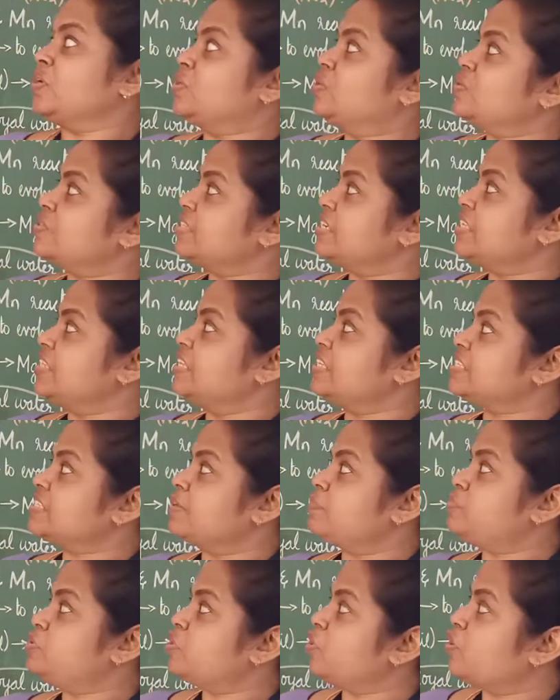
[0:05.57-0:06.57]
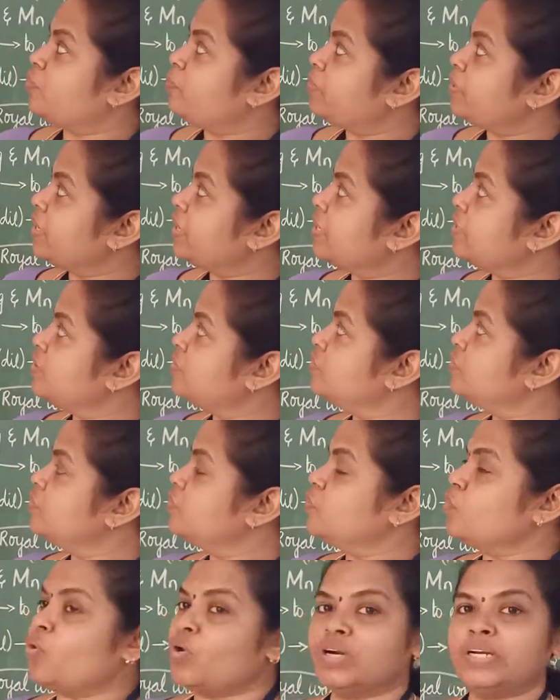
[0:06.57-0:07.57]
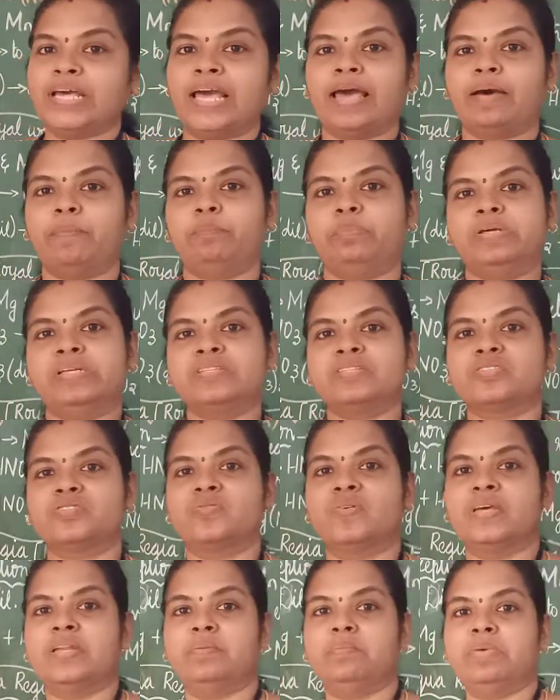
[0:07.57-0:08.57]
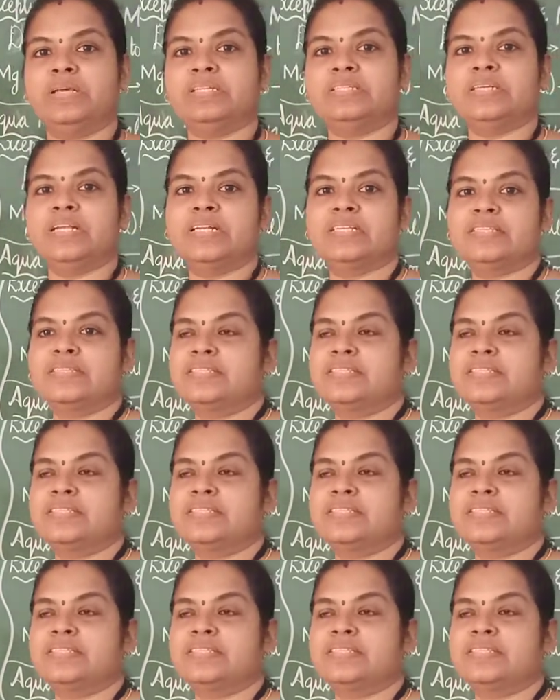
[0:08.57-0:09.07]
to see the subtopic, what happens when metals